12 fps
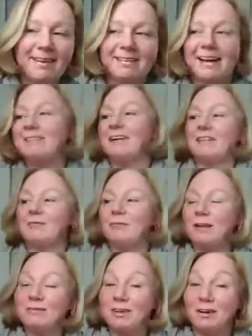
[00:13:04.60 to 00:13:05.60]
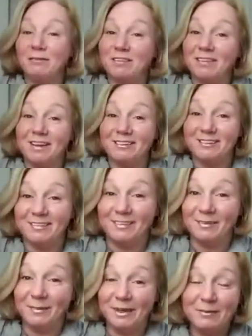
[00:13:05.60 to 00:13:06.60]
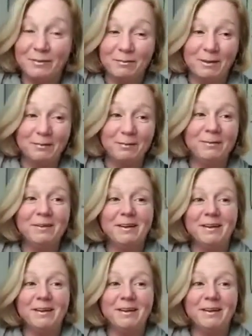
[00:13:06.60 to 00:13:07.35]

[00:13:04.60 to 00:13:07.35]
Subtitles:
I've had some lovely conversations this week with people.